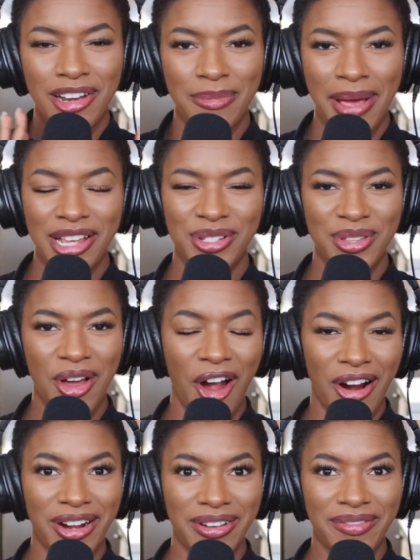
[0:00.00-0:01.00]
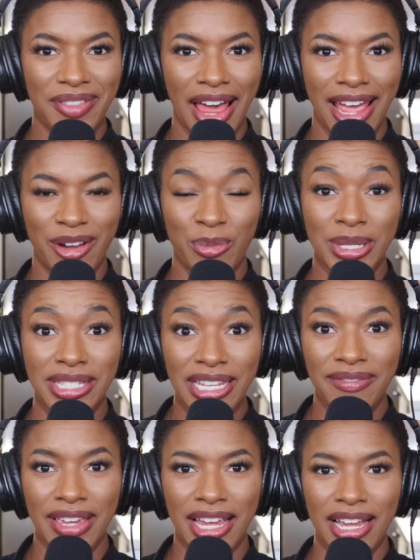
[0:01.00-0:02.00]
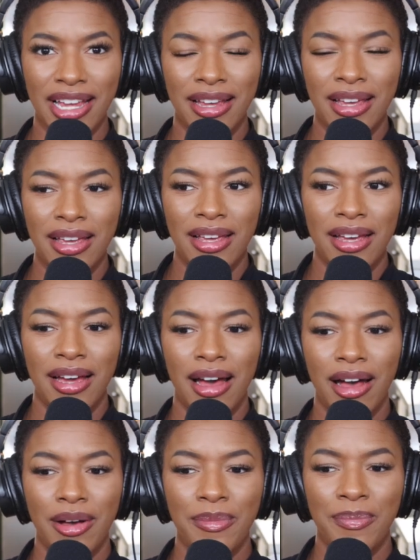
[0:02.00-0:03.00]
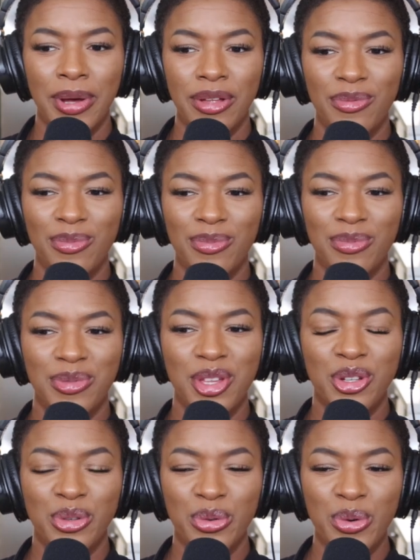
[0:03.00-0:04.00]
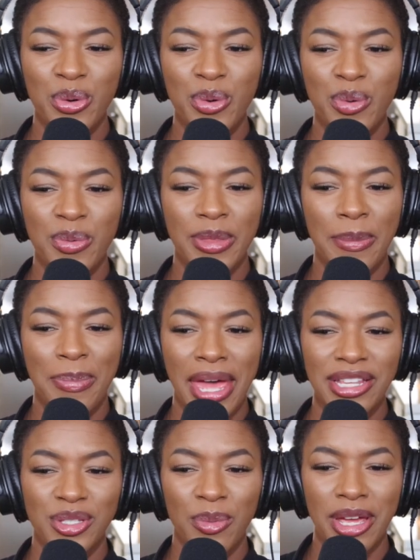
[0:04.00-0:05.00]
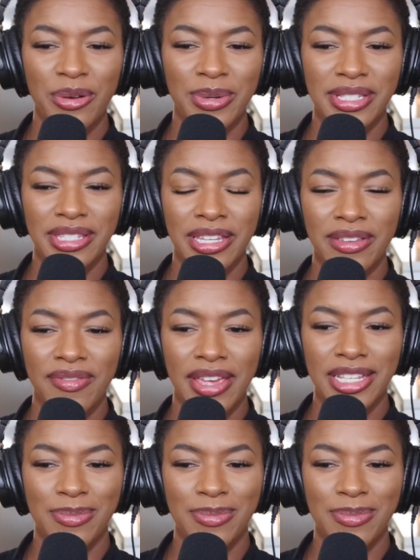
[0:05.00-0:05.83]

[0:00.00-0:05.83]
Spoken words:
how to master the art of, like, receiving. But the best way to receive